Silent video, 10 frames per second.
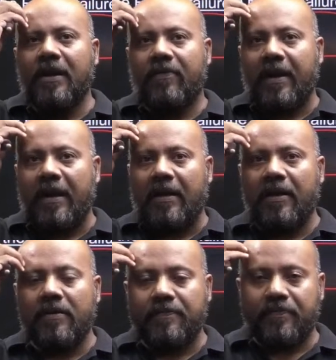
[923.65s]

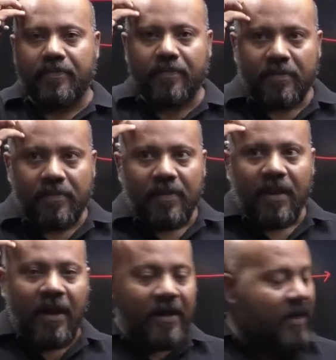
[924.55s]
faculty
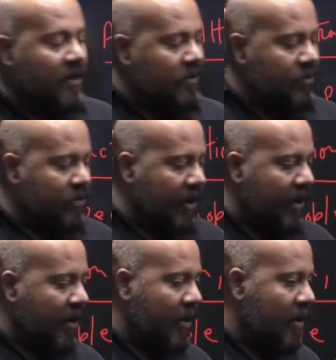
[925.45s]
and he used to
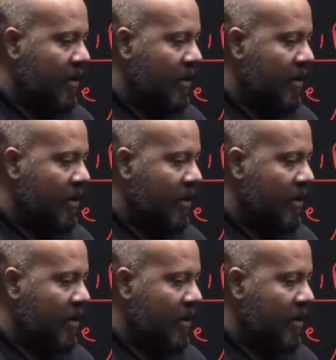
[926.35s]
say,